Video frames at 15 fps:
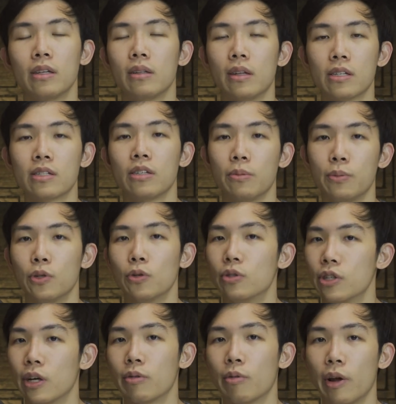this C P U
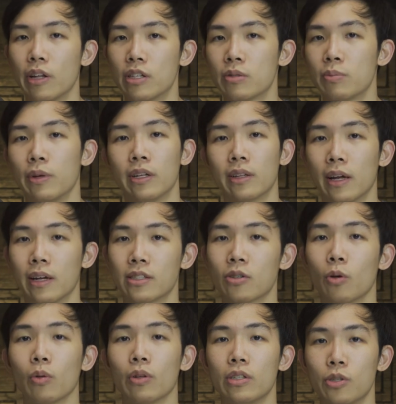generates, being that it's
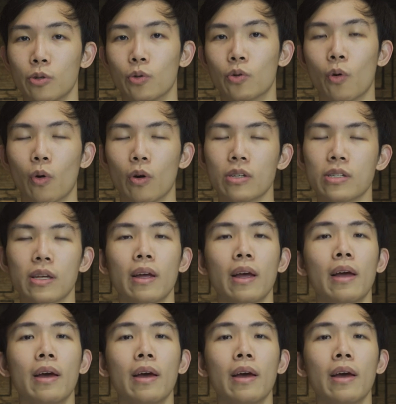only two cores.